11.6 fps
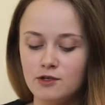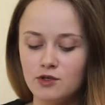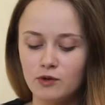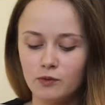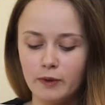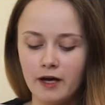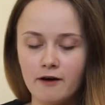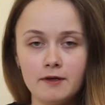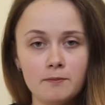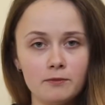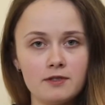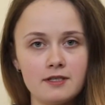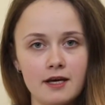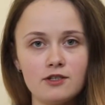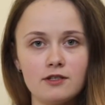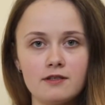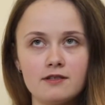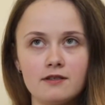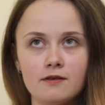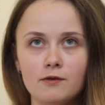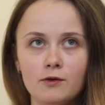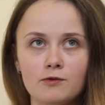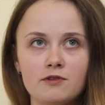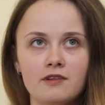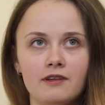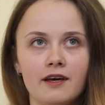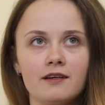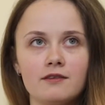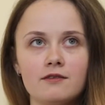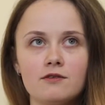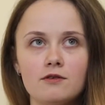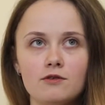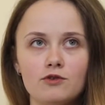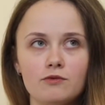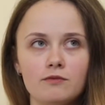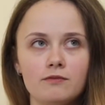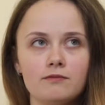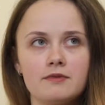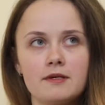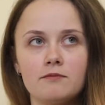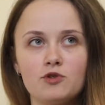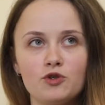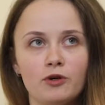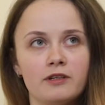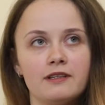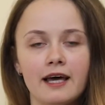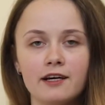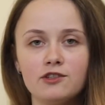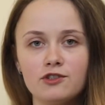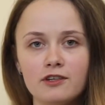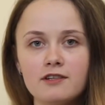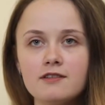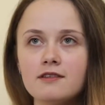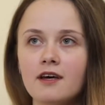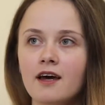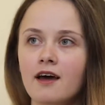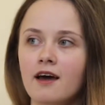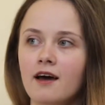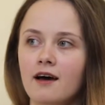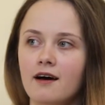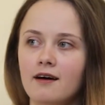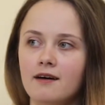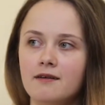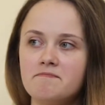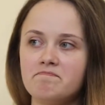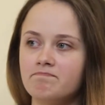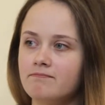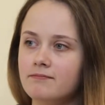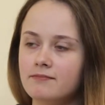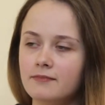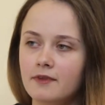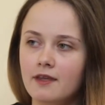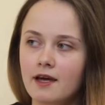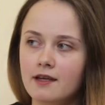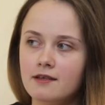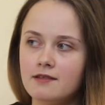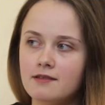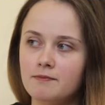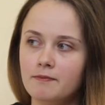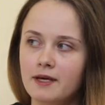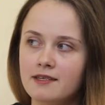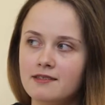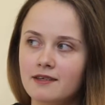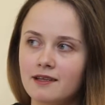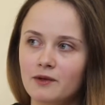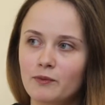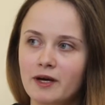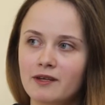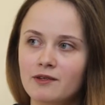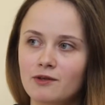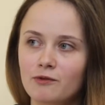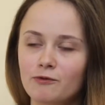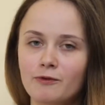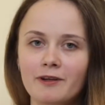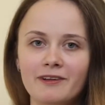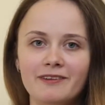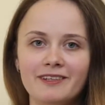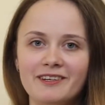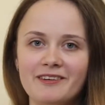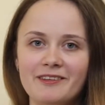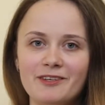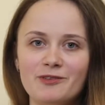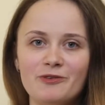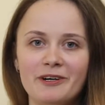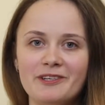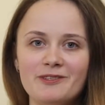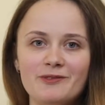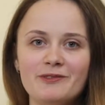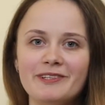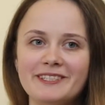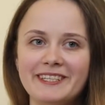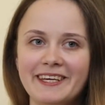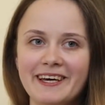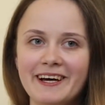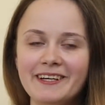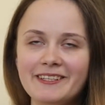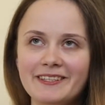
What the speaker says: So we have input sessions. Those are like some short lectures. That is basically when you feel that you are a student again.